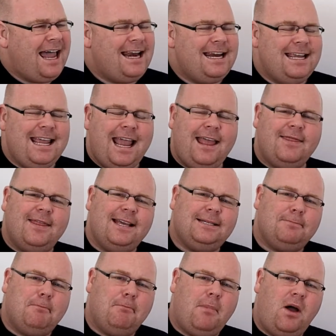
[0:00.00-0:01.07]
And again,
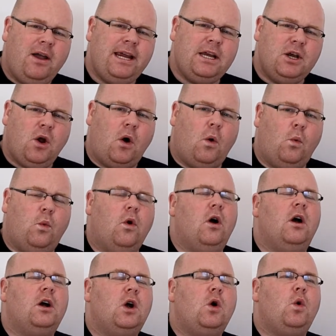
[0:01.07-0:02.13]
this might not
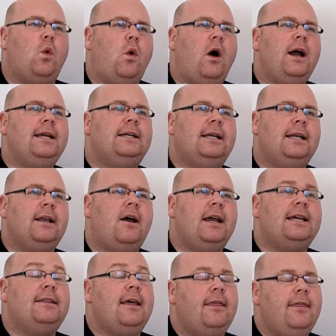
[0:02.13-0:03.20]
work quite
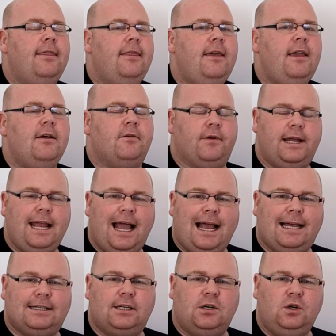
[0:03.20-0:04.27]
like the theory
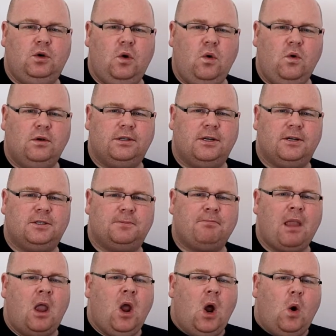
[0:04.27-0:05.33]
has taught us.
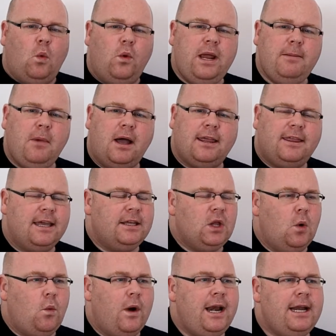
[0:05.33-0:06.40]
We might think
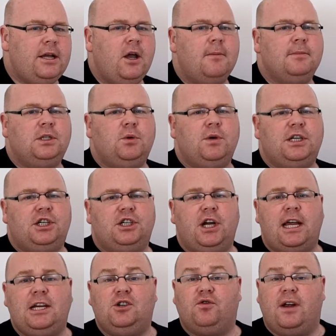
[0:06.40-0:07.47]
that when it comes to
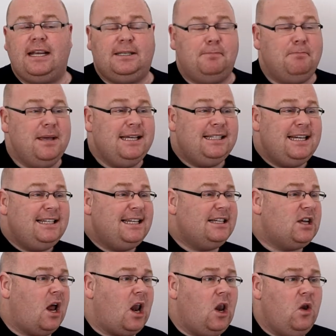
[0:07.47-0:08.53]
exchange rates,
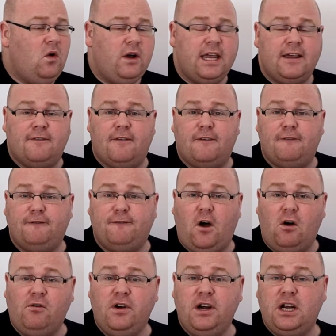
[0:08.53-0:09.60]
businesses are looking for
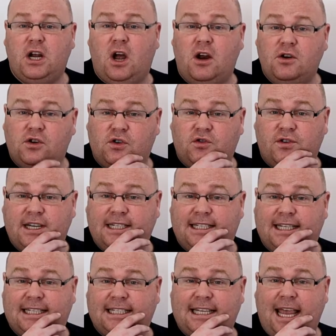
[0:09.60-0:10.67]
foreign countries
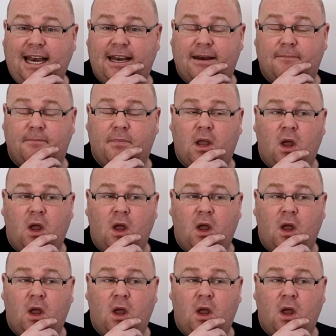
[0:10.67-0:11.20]
to sell in,